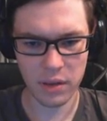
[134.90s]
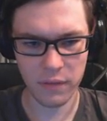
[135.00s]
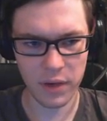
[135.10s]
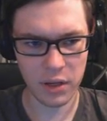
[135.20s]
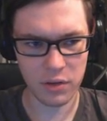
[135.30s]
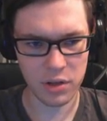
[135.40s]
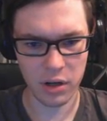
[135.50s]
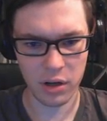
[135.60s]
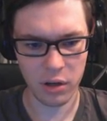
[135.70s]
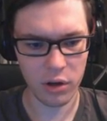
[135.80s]
the videos are
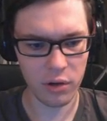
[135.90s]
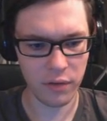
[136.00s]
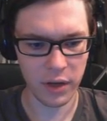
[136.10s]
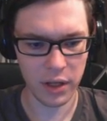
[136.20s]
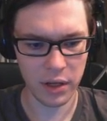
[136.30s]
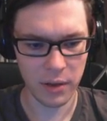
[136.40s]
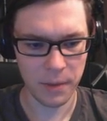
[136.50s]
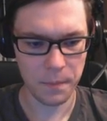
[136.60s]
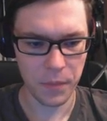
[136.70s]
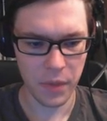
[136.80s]
a lot of fun
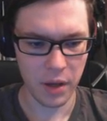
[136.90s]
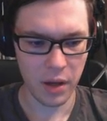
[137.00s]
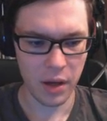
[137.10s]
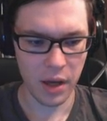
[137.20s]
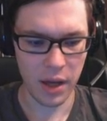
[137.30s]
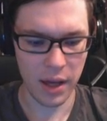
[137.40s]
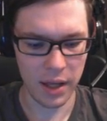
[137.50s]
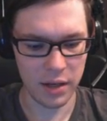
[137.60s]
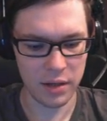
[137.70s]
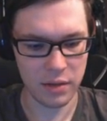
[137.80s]

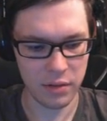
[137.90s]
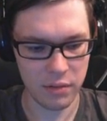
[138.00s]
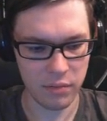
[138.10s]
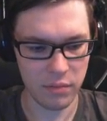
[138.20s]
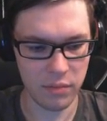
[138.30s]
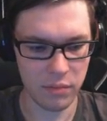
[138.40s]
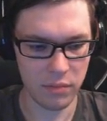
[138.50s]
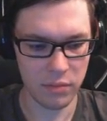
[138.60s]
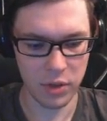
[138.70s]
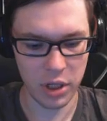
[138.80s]
and
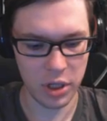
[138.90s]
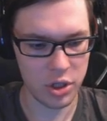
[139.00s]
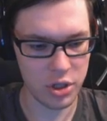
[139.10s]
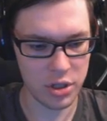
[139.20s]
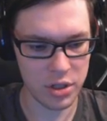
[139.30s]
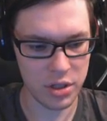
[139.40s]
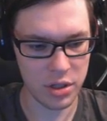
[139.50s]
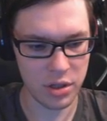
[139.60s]
it's just